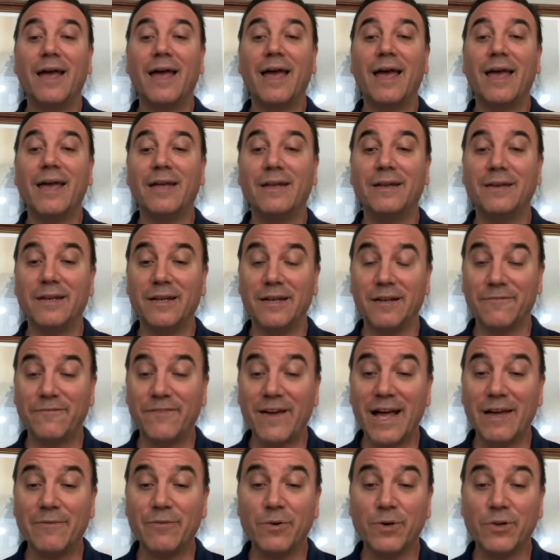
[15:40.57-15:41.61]
And in a
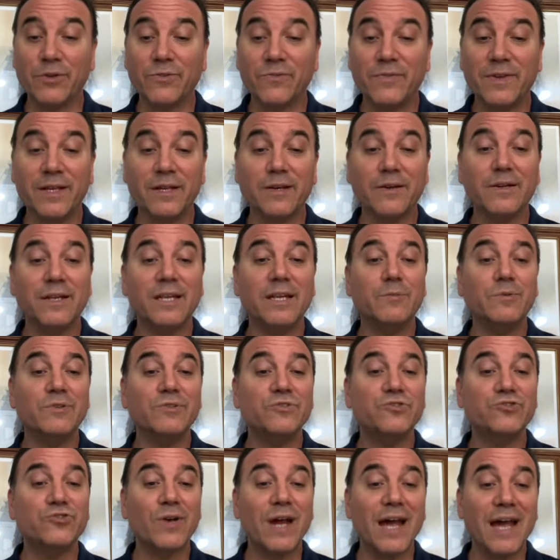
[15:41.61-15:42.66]
five-horse field, he
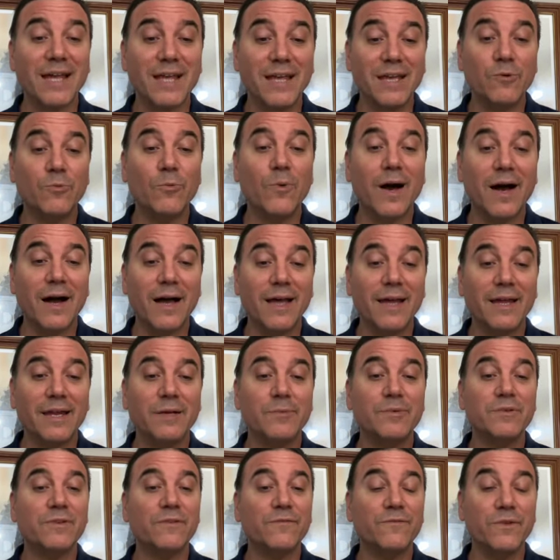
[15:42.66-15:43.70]
was tracking wide. He
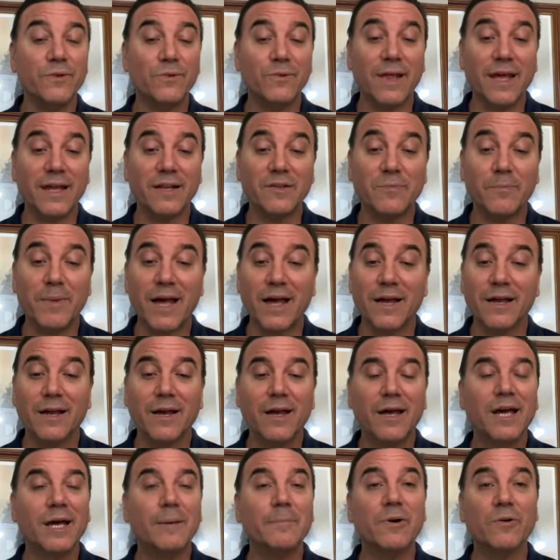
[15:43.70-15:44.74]
was a few lengths back,
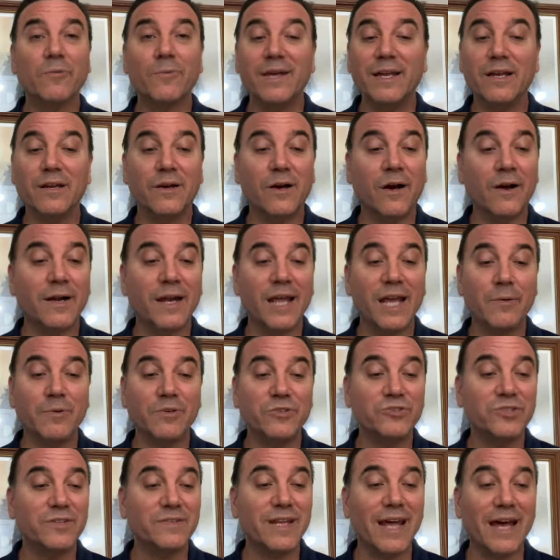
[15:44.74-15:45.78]
but Reincarnate was
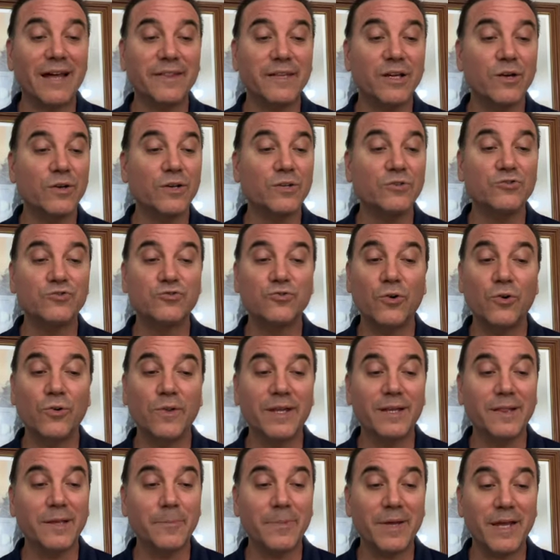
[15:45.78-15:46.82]
just out there
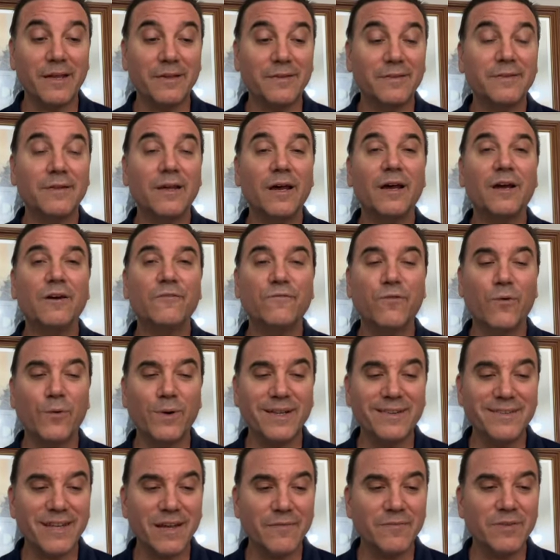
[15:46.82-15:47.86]
controlling the pace.
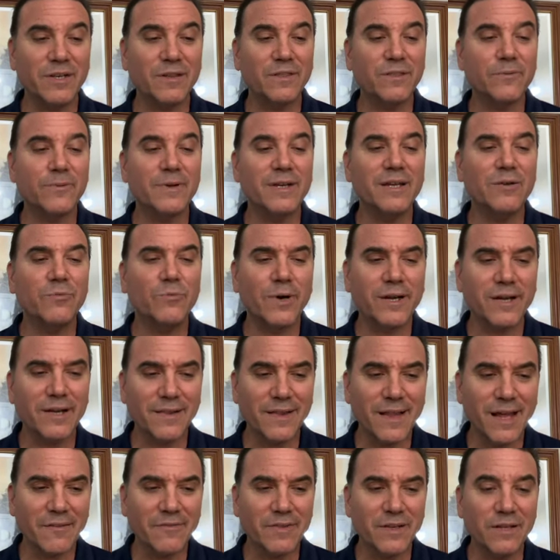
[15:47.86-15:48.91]
47-3,
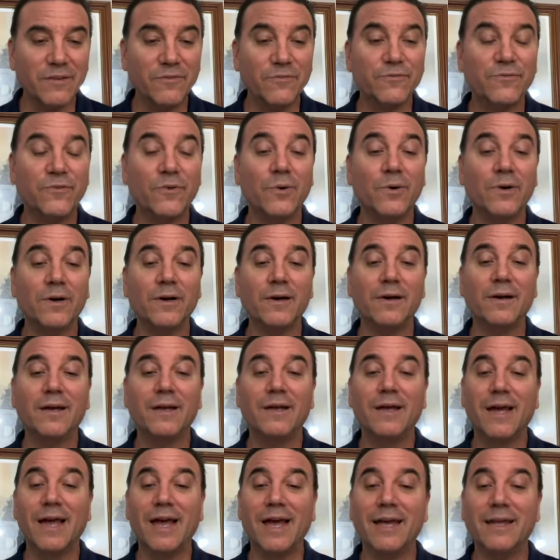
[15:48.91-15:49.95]
111-4,
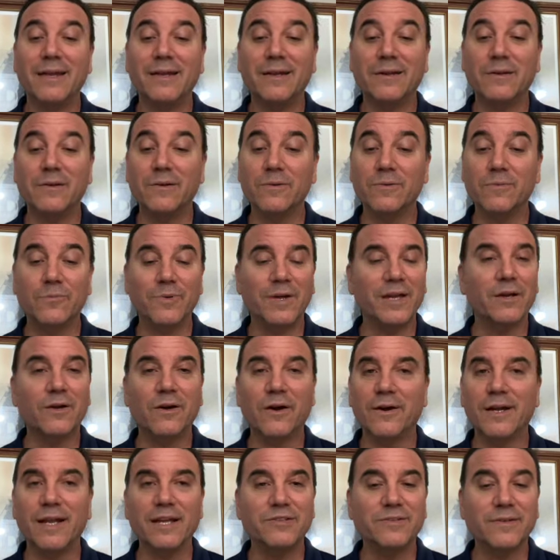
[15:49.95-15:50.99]
and
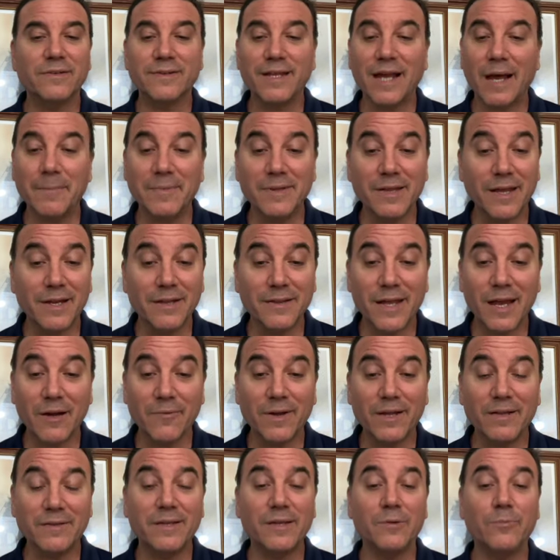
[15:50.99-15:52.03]
Reincarnate just dominated that
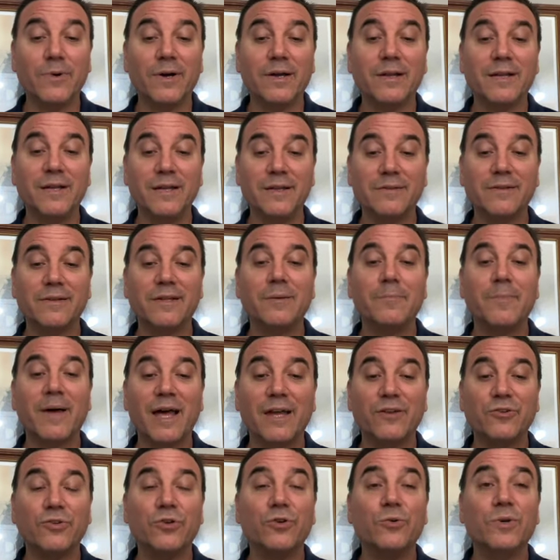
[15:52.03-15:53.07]
race. He won easily
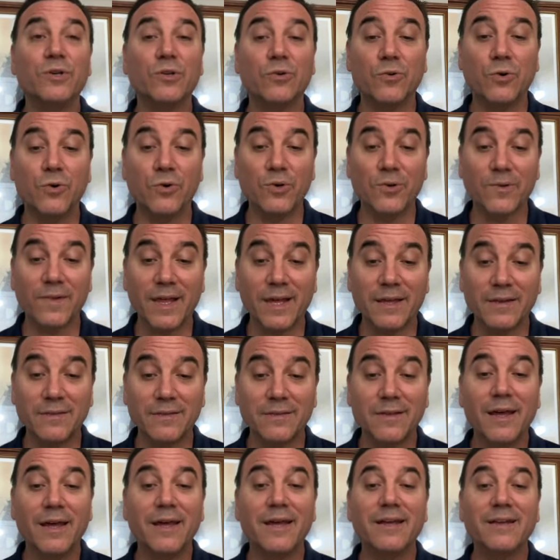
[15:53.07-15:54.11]
by 2.25
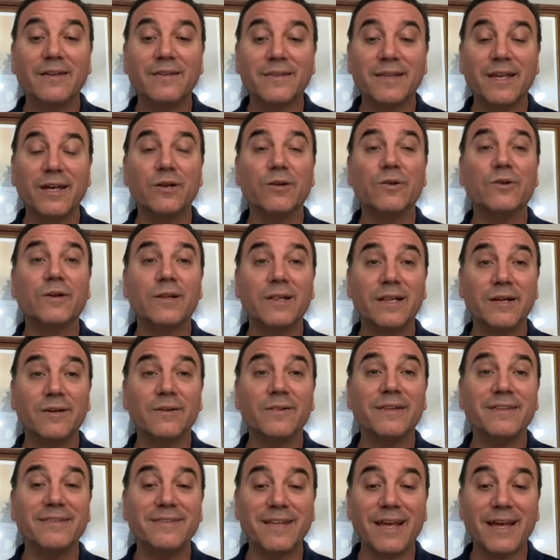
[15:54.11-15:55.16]
lengths. Skinner,
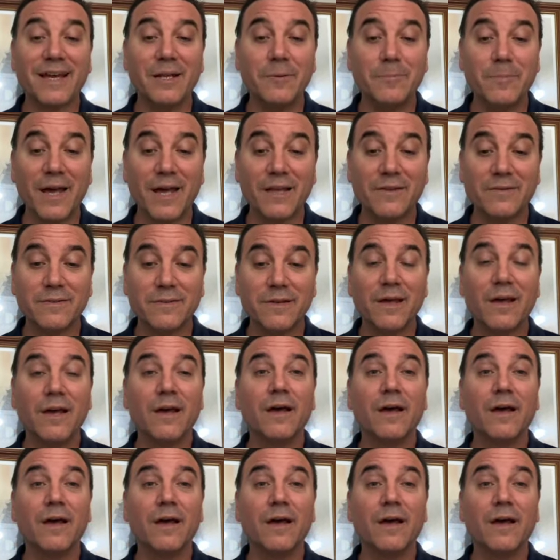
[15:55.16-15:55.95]
clearly second best.